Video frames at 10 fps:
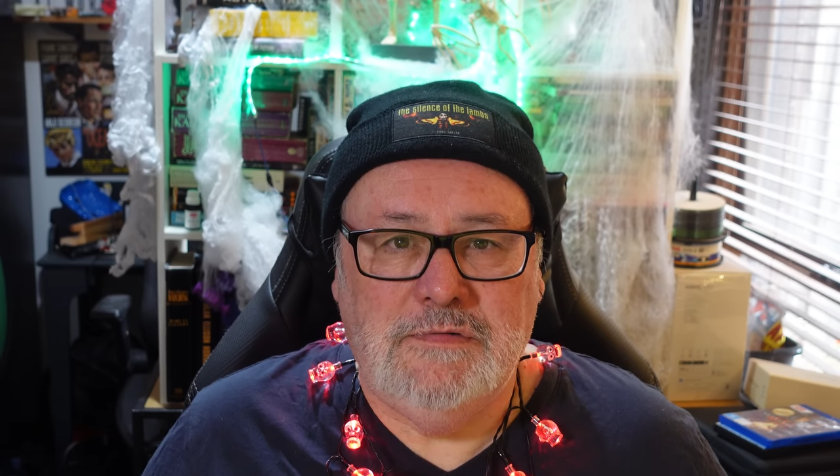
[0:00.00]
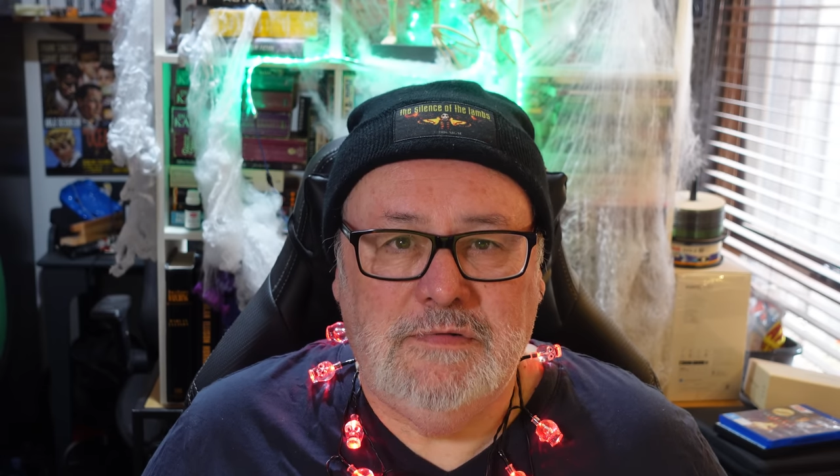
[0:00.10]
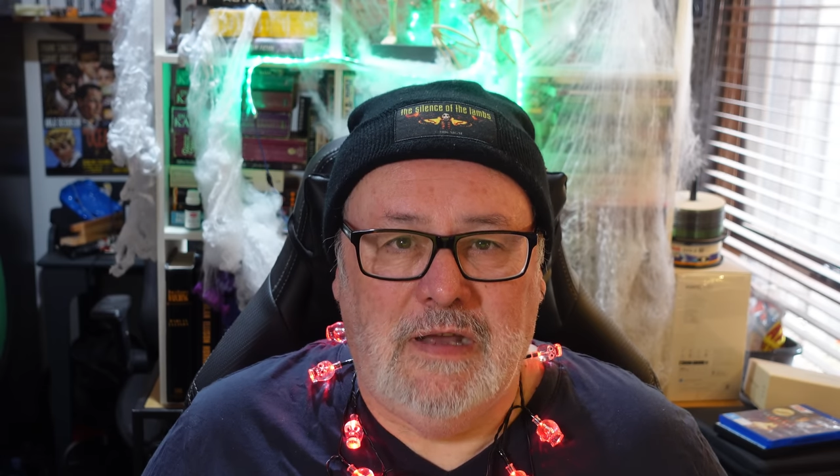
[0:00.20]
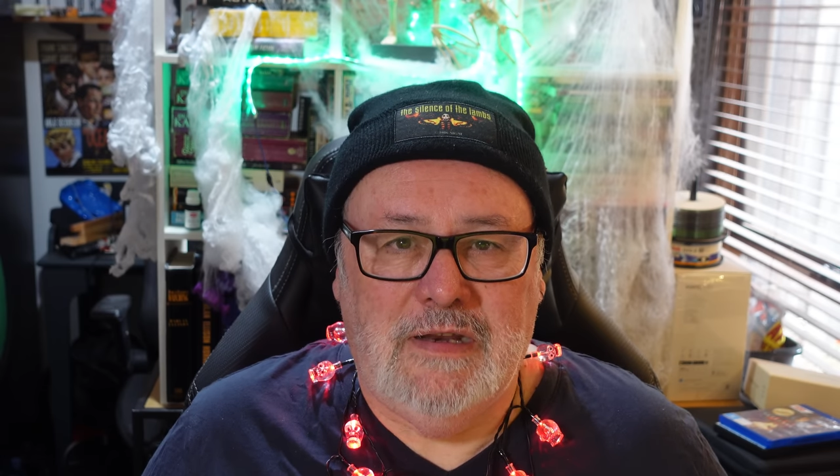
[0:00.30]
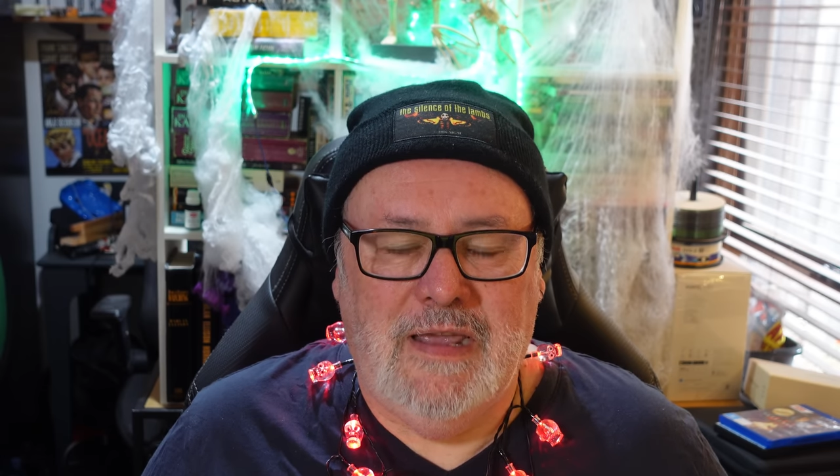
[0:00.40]

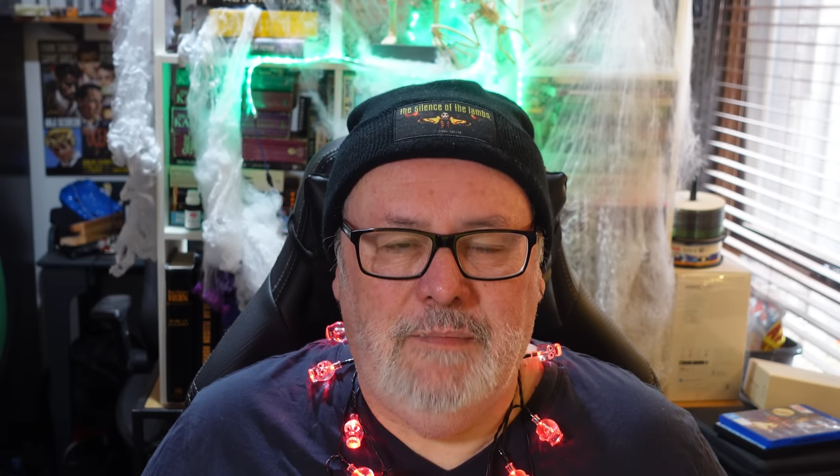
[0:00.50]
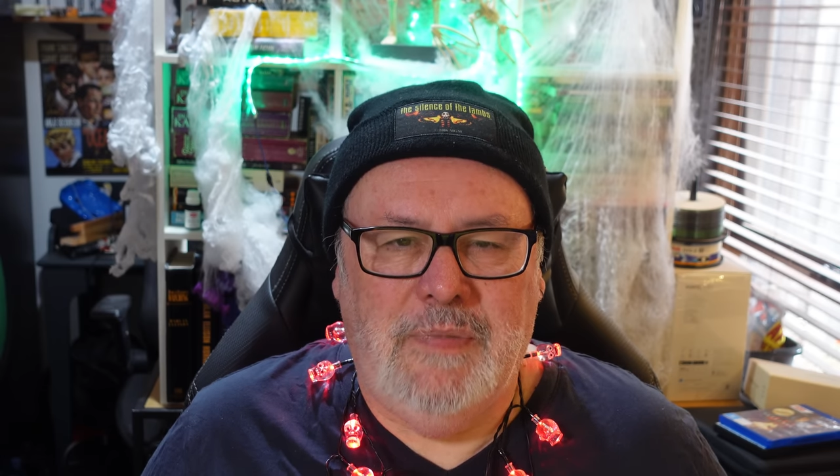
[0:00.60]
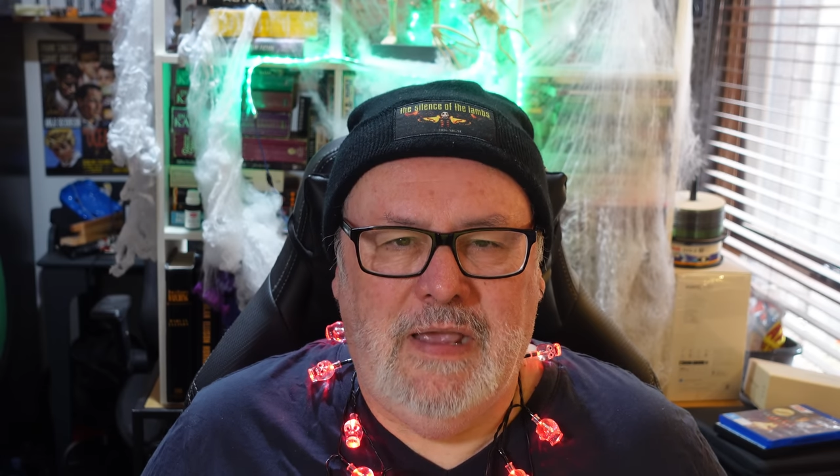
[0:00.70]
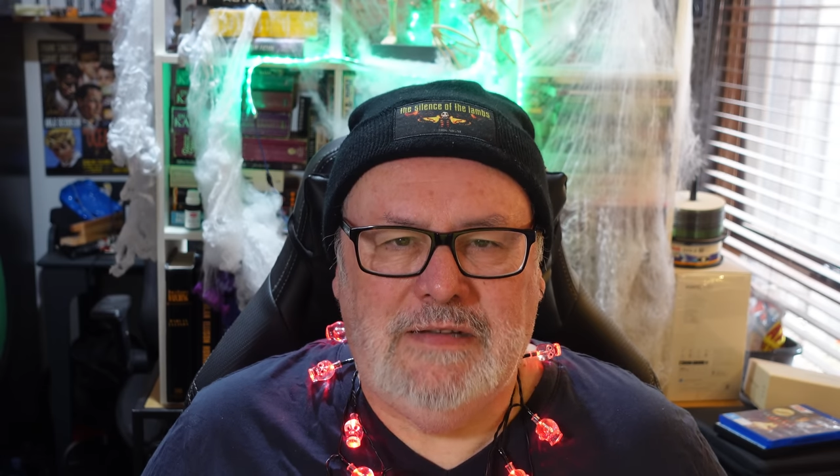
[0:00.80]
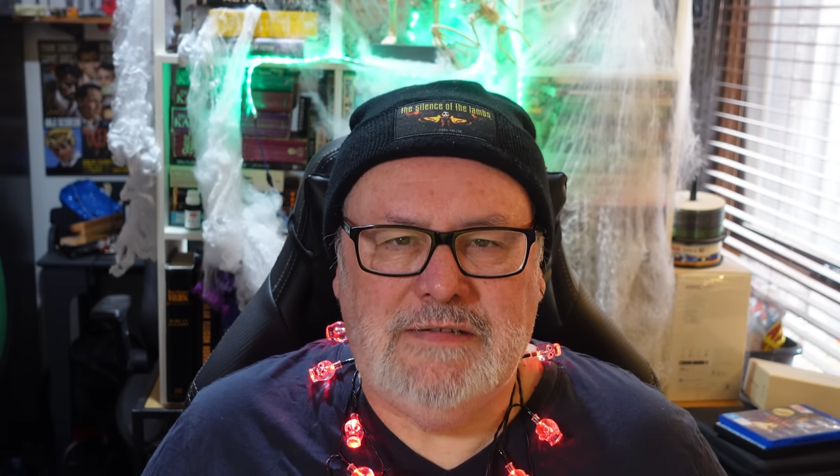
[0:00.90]
you know, to
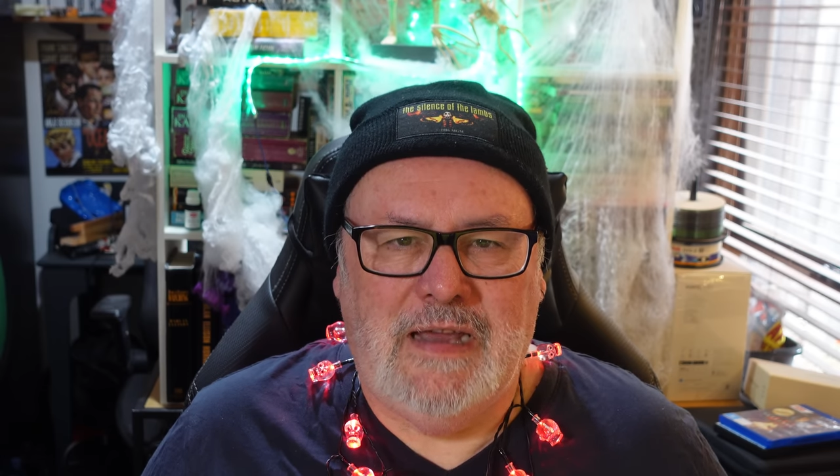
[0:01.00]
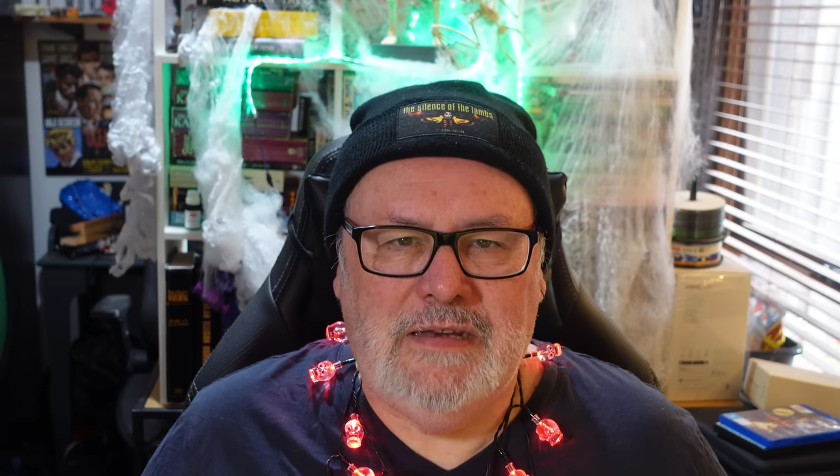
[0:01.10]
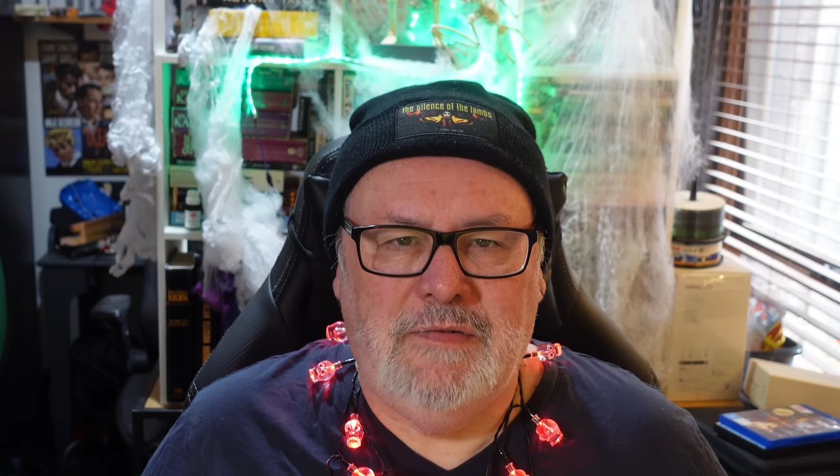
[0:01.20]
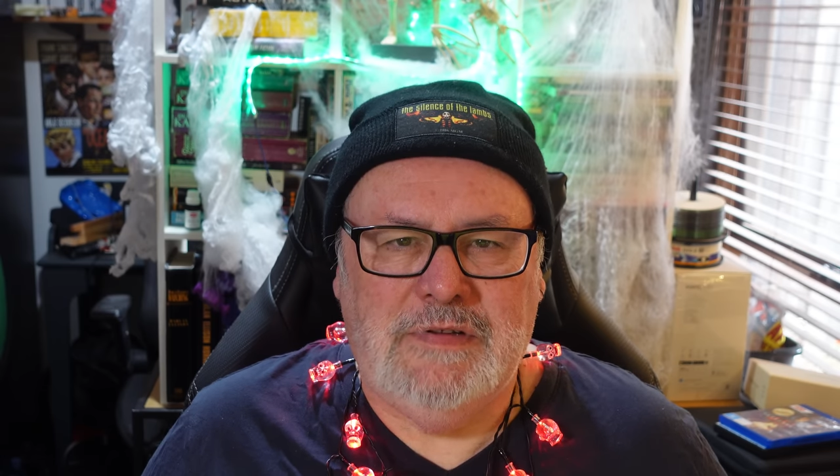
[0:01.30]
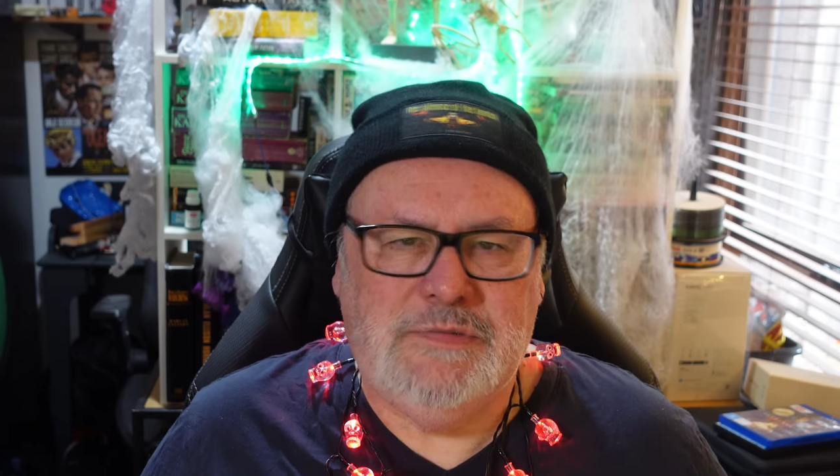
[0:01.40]
keep kids
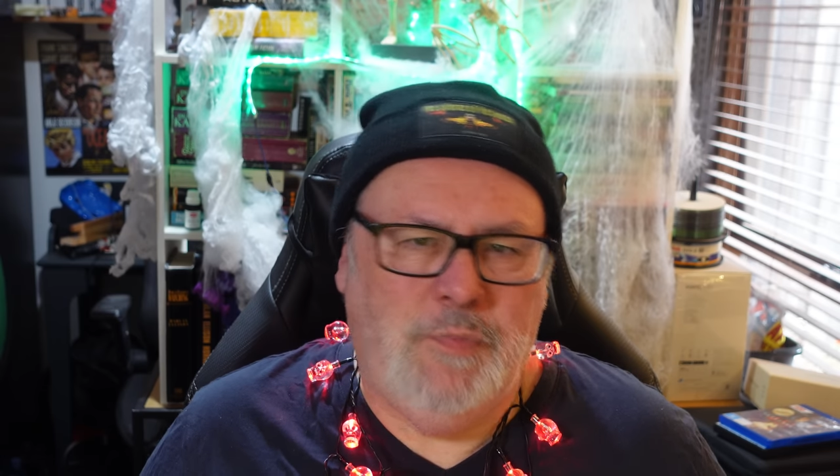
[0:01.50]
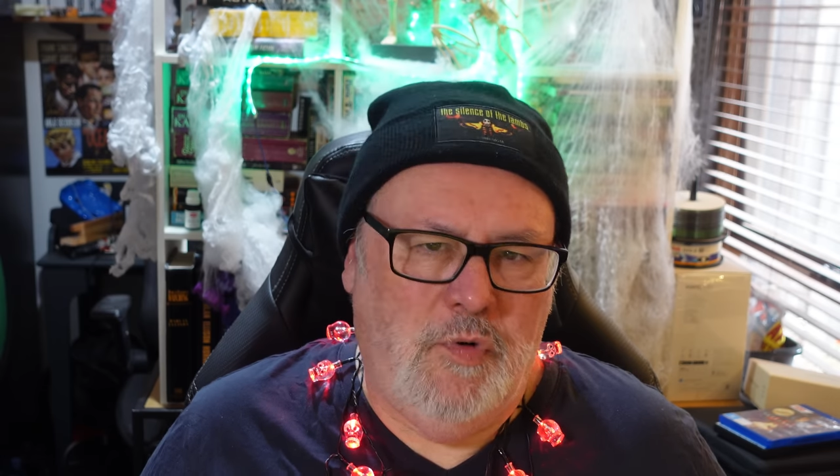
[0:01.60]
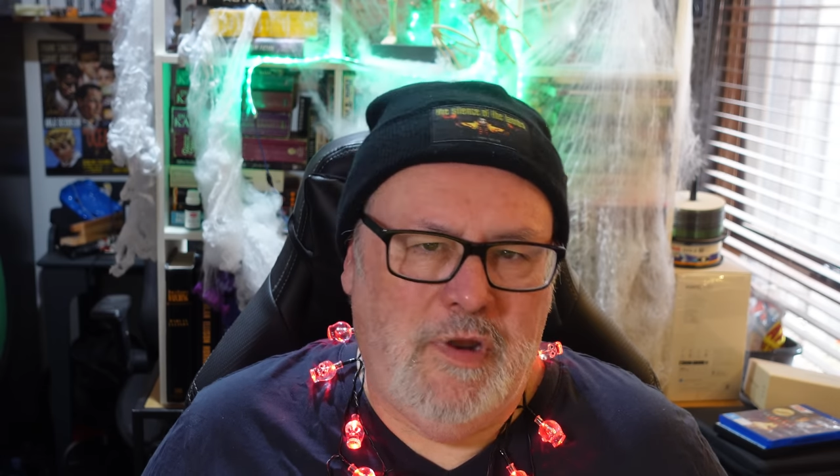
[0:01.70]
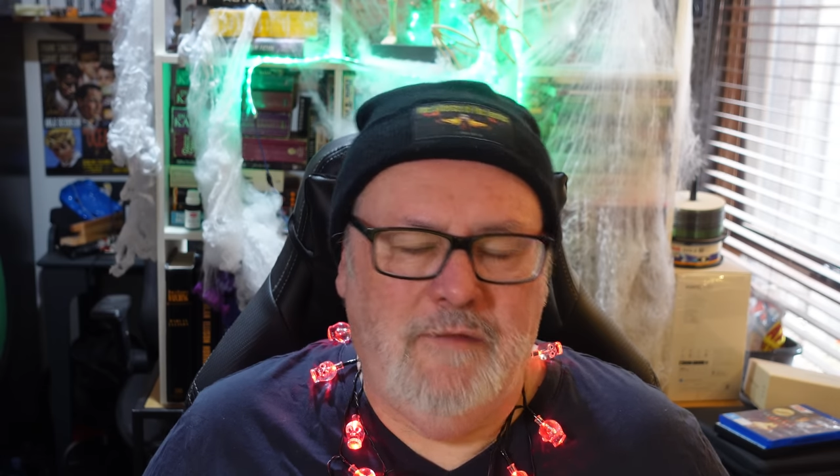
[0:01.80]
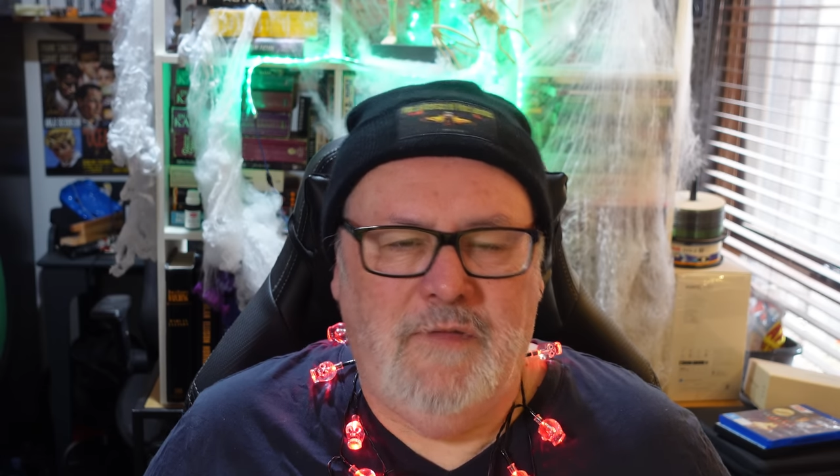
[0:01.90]
active and
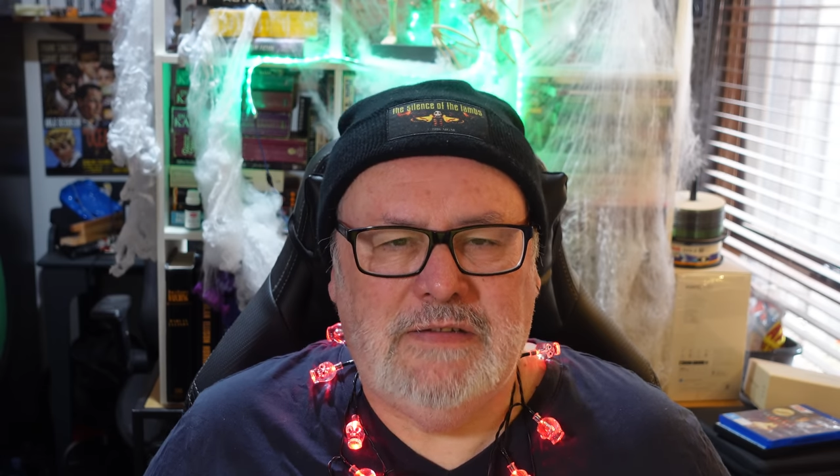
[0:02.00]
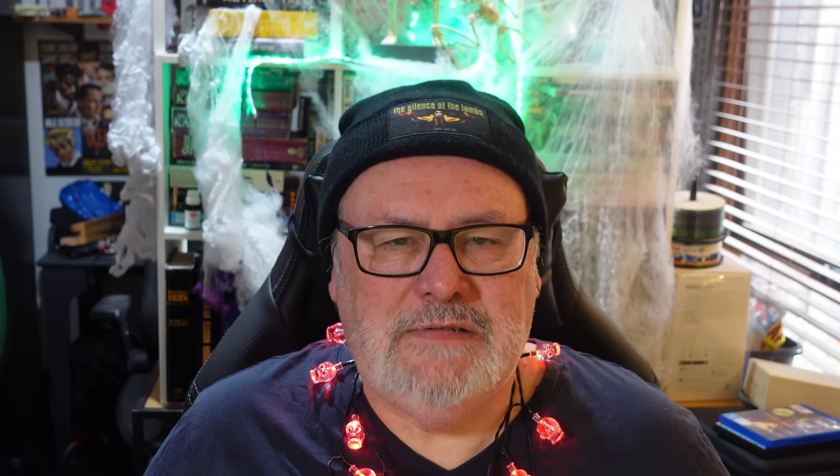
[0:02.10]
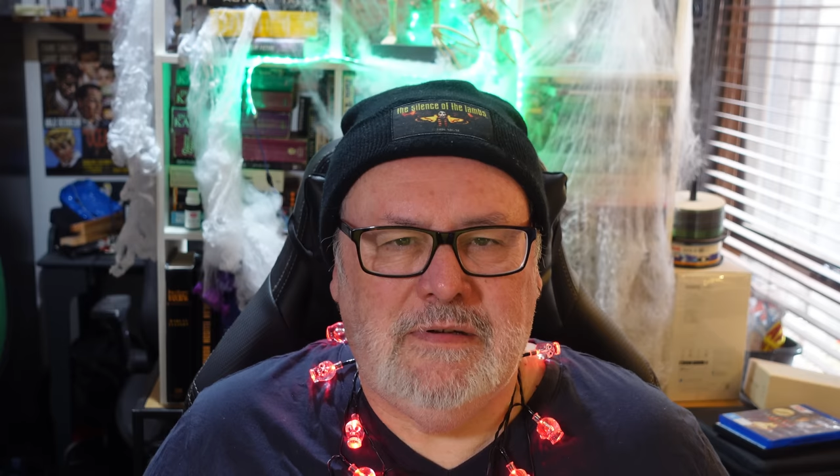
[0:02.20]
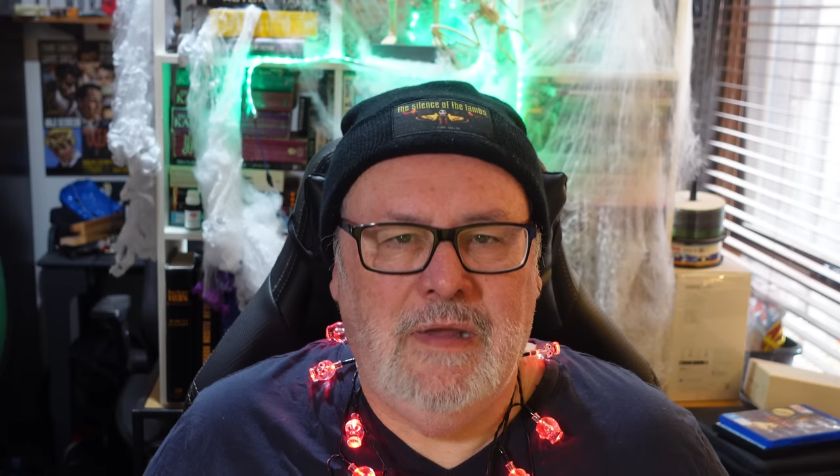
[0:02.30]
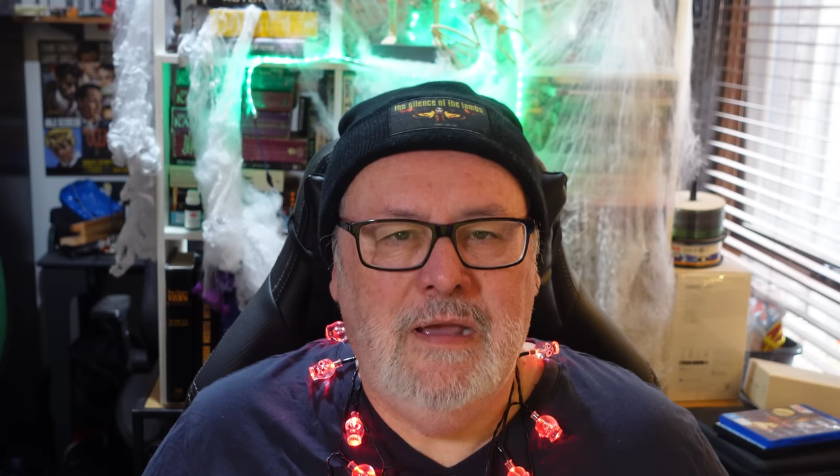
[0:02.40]
sporting
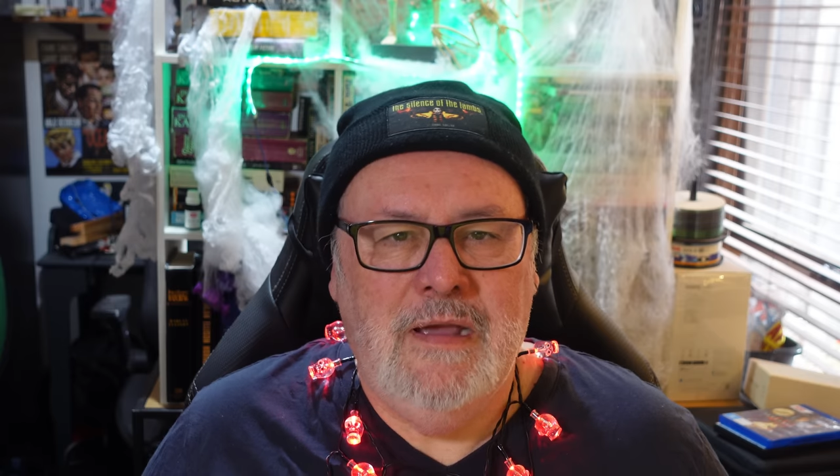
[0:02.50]
events and,